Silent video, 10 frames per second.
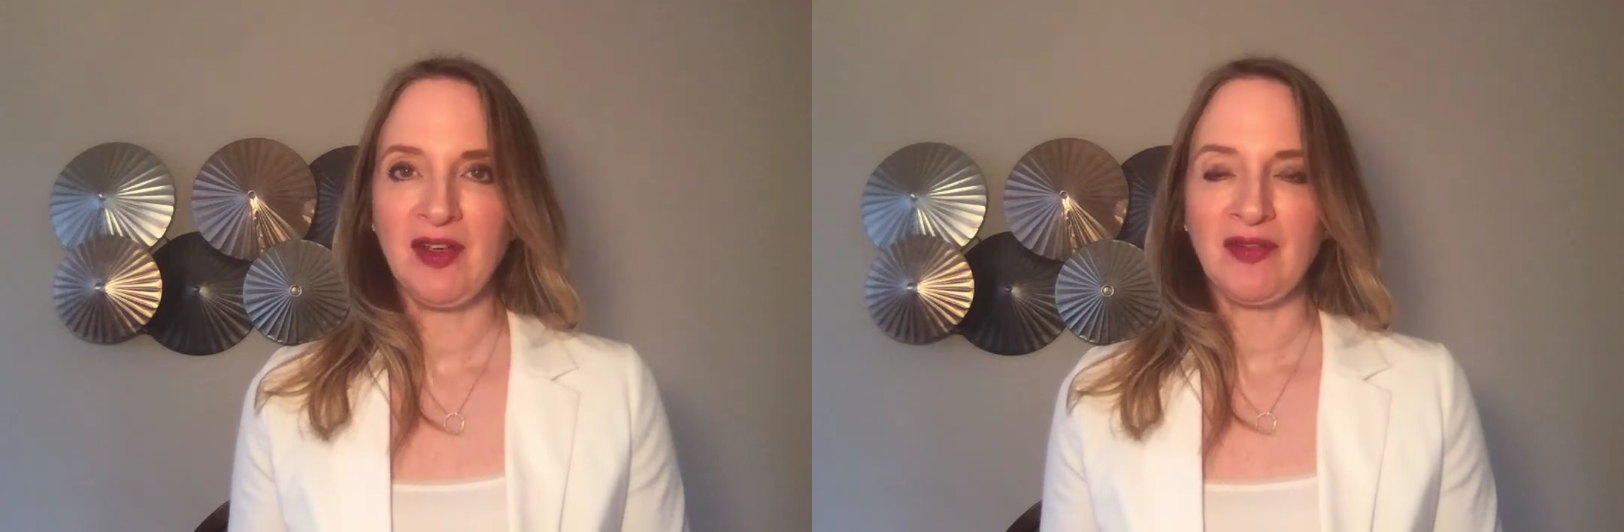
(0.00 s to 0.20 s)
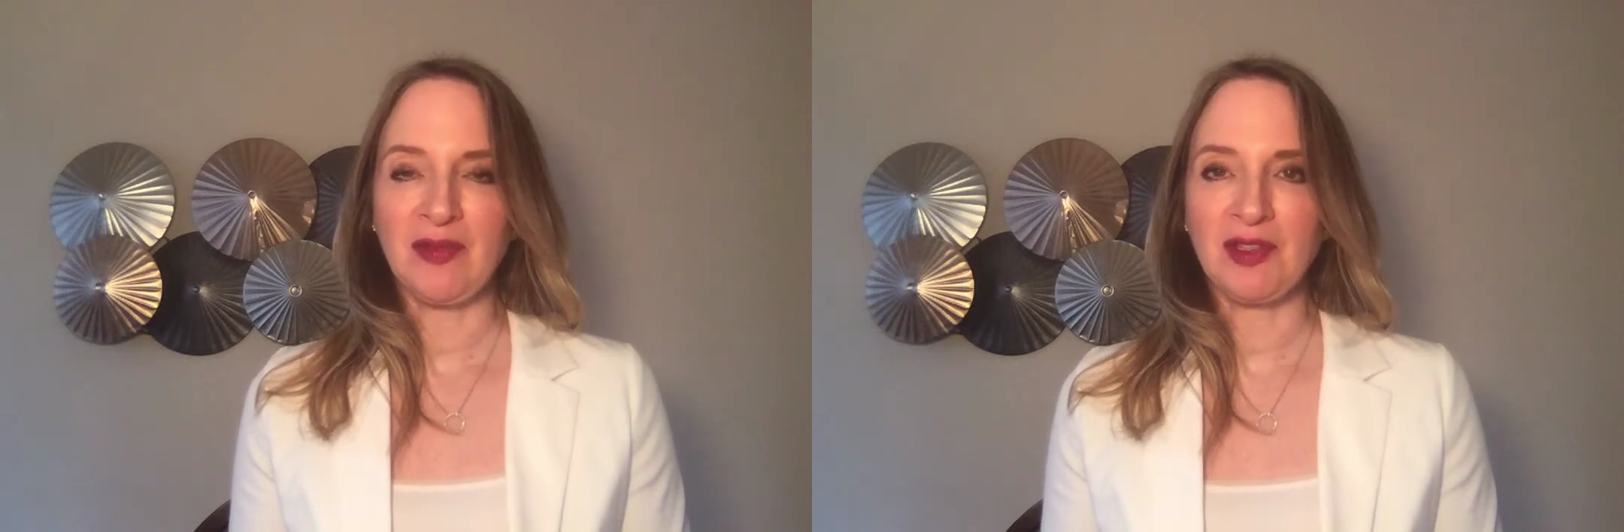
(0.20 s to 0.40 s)

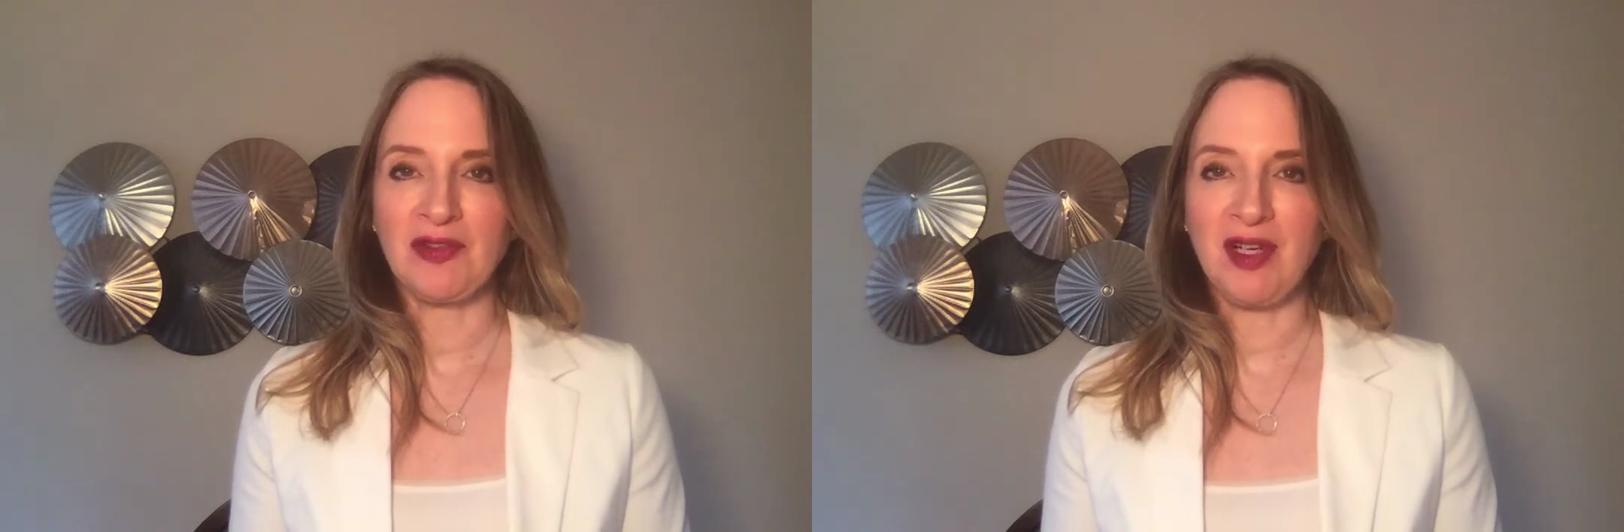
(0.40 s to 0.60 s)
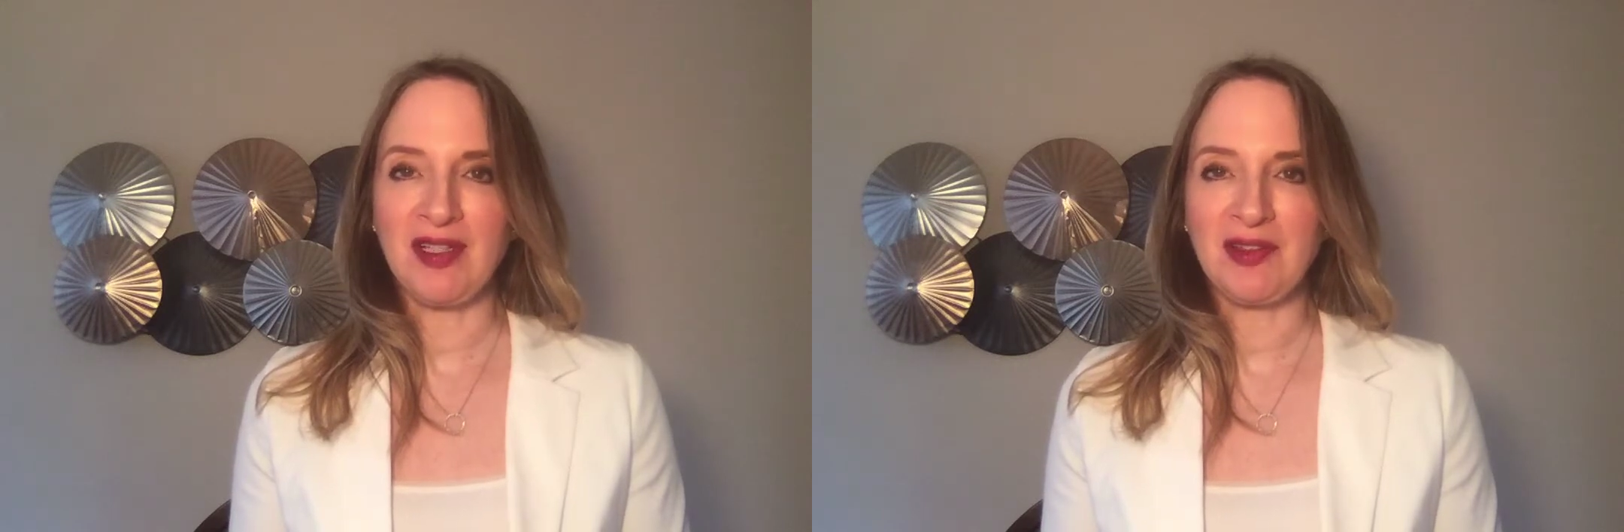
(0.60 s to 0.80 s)
from a
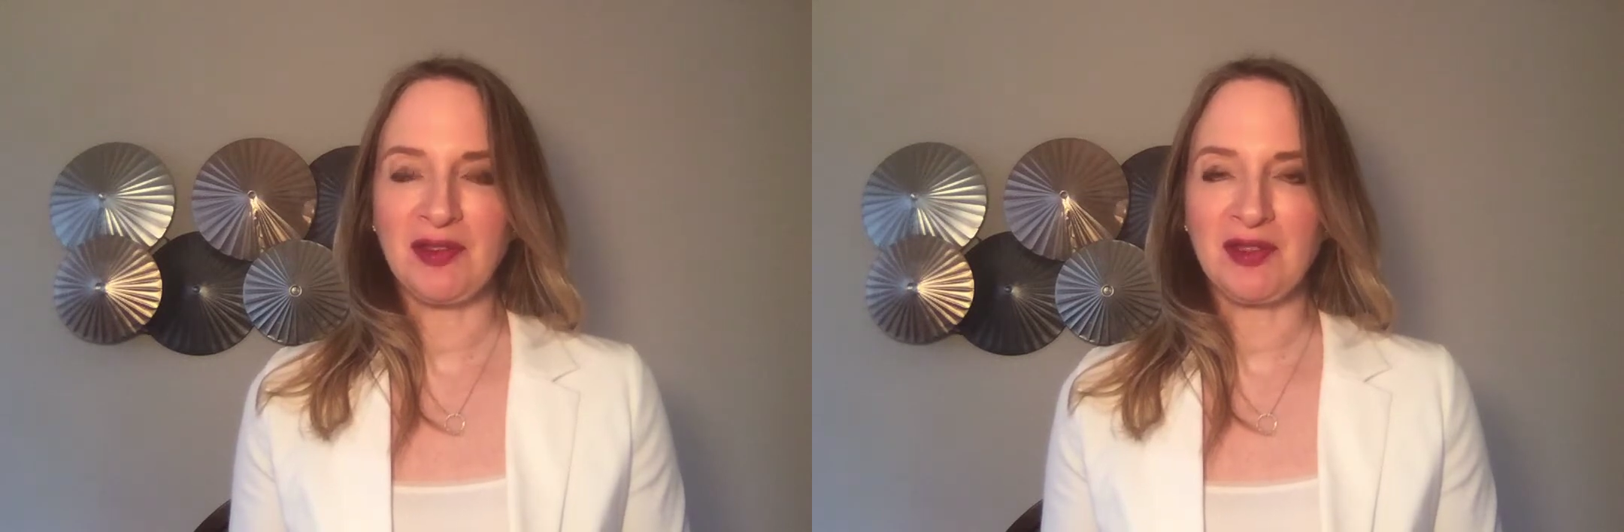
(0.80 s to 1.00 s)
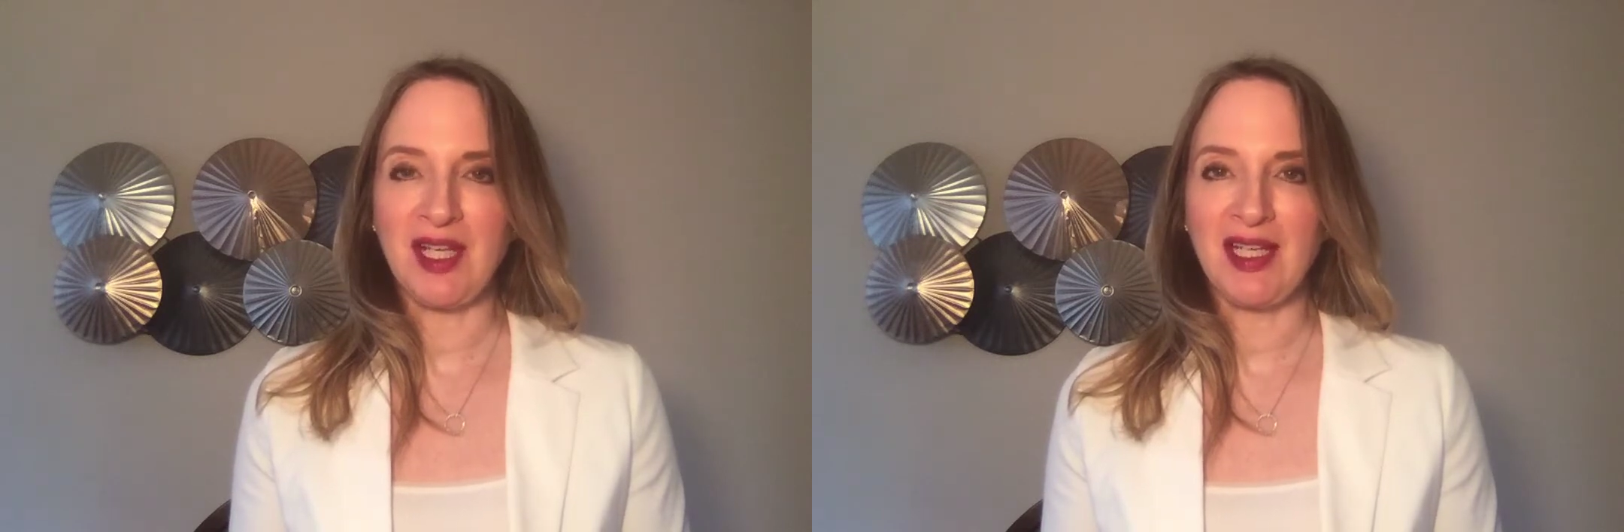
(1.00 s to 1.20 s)
drug that
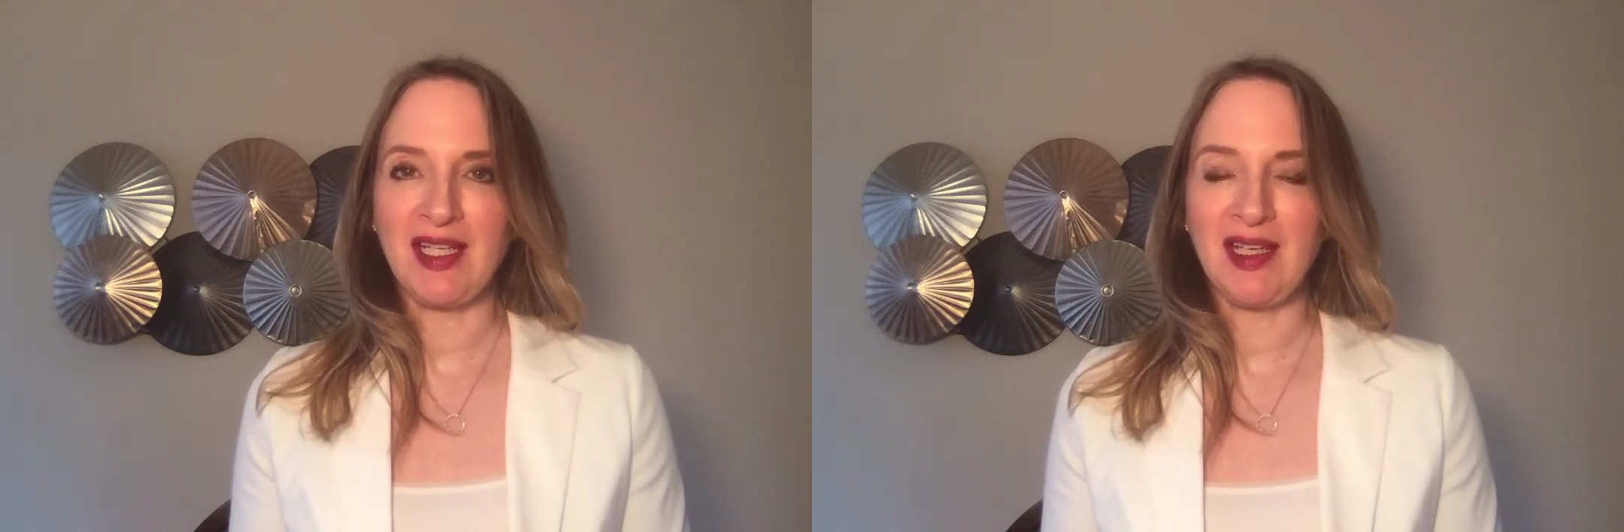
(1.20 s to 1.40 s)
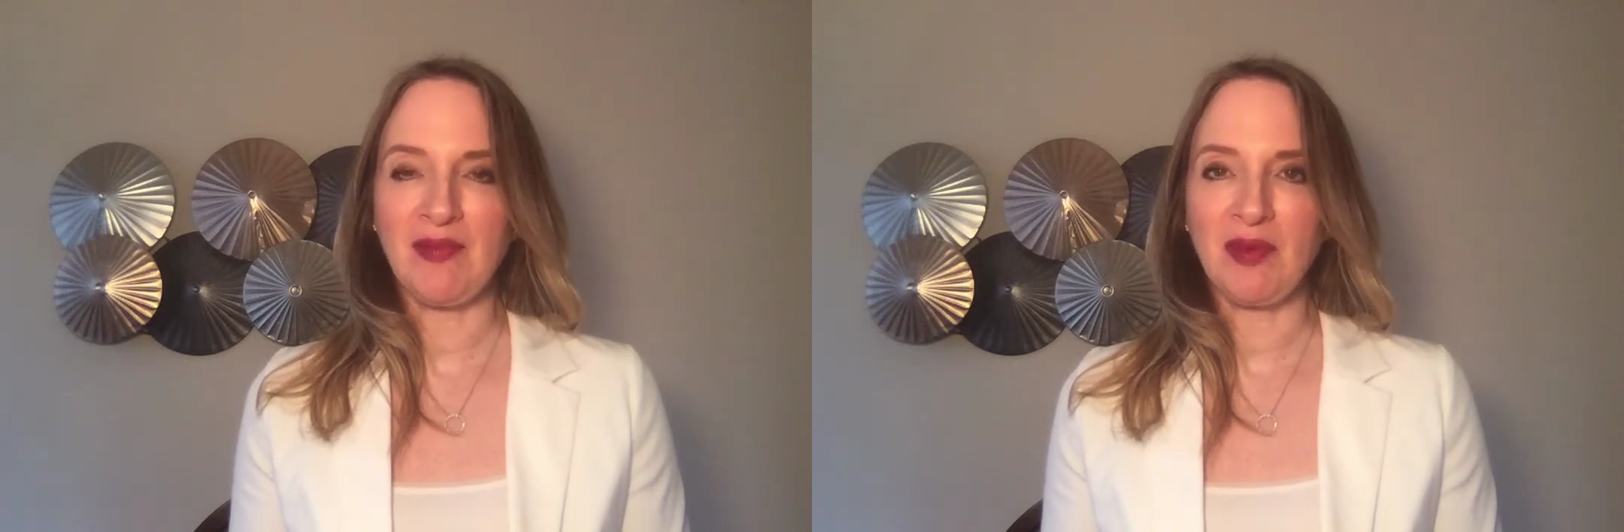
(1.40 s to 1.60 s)
they're taking,